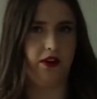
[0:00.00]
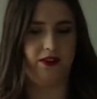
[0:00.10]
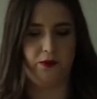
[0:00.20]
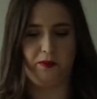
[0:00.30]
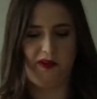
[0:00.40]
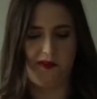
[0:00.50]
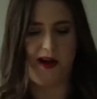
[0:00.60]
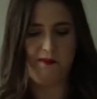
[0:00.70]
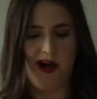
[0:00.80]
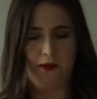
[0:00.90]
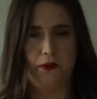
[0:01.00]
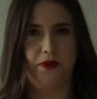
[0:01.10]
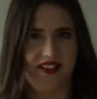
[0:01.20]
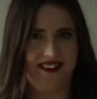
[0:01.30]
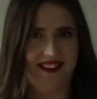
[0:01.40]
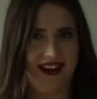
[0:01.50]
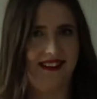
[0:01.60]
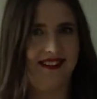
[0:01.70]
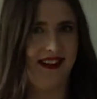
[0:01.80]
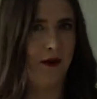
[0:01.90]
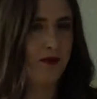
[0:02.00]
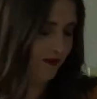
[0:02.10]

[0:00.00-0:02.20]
So we'll be right back when we get to that step.